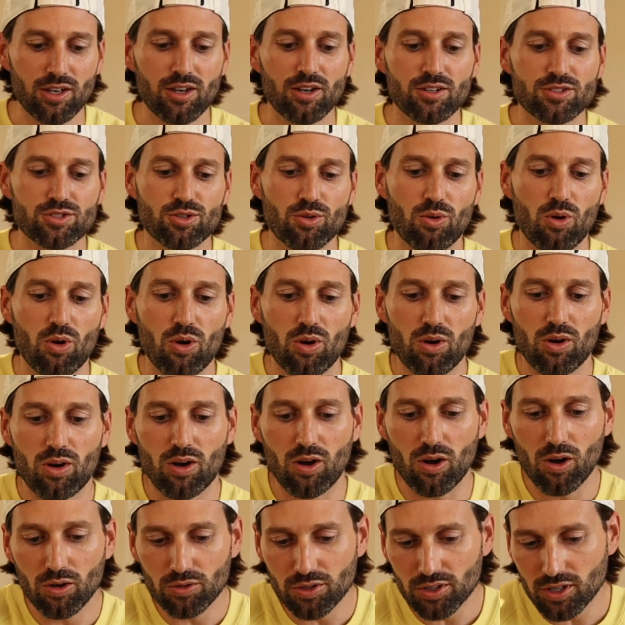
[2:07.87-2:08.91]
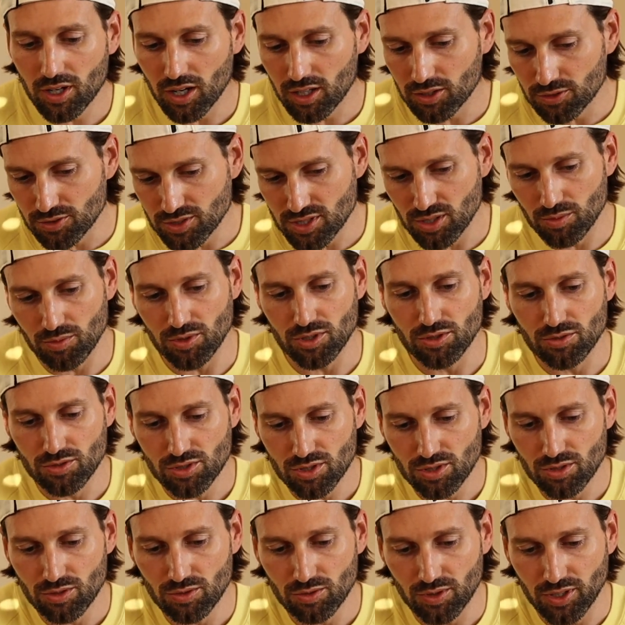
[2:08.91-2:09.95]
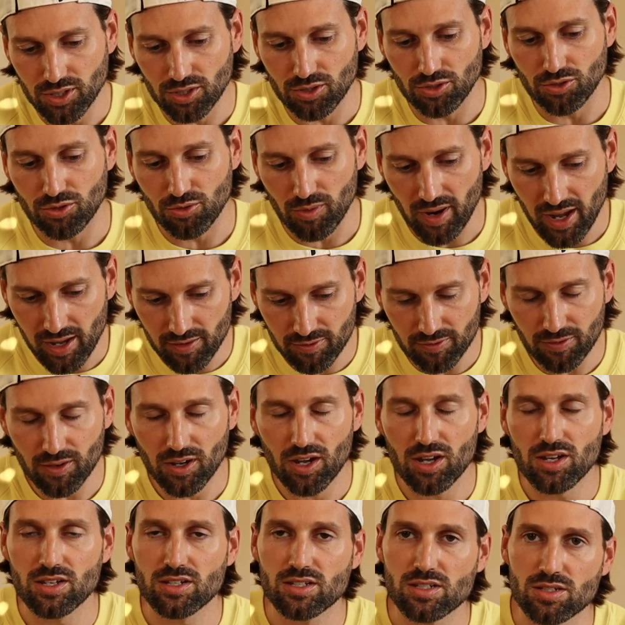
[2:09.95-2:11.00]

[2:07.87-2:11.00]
So all the colors that we're used to, like your graphite,